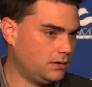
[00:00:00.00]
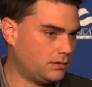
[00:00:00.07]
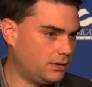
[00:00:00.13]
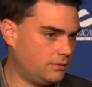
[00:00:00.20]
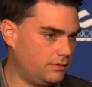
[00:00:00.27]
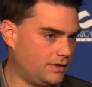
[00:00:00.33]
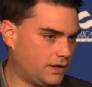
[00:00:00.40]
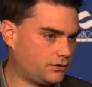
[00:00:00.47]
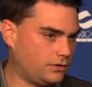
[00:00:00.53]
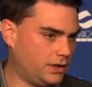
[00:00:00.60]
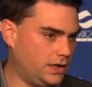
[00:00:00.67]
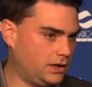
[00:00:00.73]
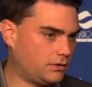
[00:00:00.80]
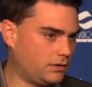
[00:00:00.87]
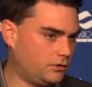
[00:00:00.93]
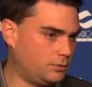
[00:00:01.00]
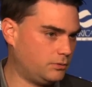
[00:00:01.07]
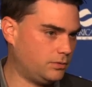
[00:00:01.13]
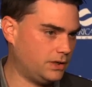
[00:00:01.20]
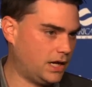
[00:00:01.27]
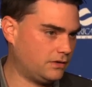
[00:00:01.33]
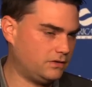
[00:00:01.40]
Right? We've actually increased
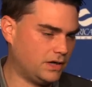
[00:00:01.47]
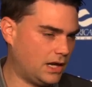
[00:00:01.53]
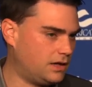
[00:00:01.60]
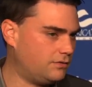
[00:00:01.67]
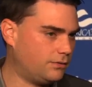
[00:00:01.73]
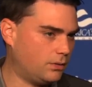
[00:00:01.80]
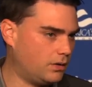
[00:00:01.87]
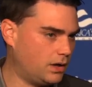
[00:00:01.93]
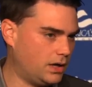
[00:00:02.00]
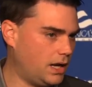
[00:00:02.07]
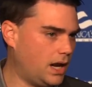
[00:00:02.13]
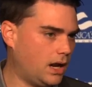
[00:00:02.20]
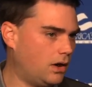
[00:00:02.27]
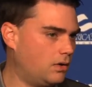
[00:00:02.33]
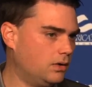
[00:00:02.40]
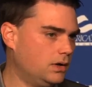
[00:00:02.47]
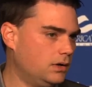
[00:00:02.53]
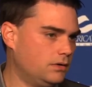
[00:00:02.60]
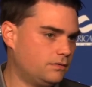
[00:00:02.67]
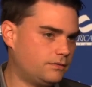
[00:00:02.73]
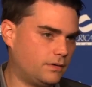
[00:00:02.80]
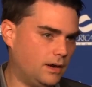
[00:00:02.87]
between 1994 and now
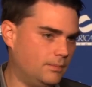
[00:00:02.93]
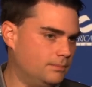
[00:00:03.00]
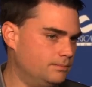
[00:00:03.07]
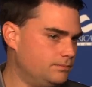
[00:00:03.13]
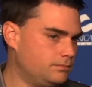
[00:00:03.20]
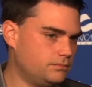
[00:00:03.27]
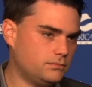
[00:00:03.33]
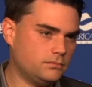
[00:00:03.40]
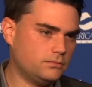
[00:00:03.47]
from,